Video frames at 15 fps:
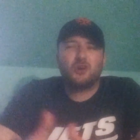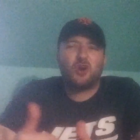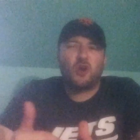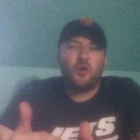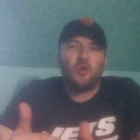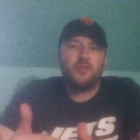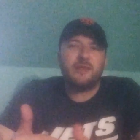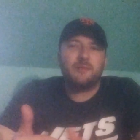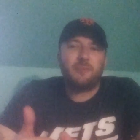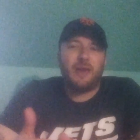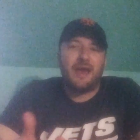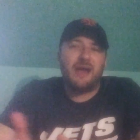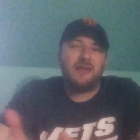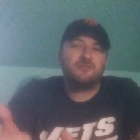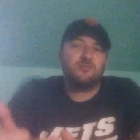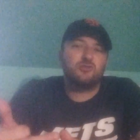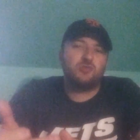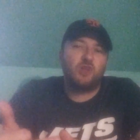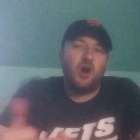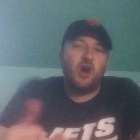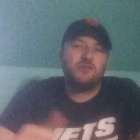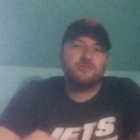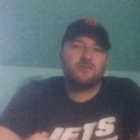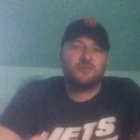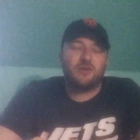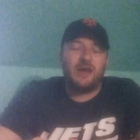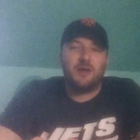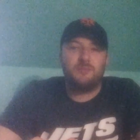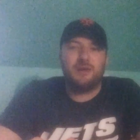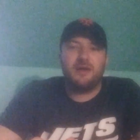curling pass along the
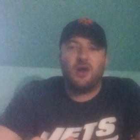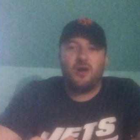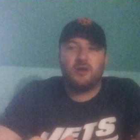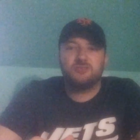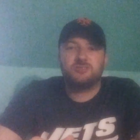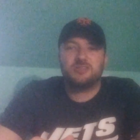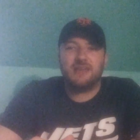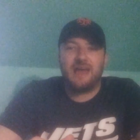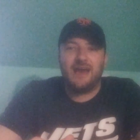ground by R.G.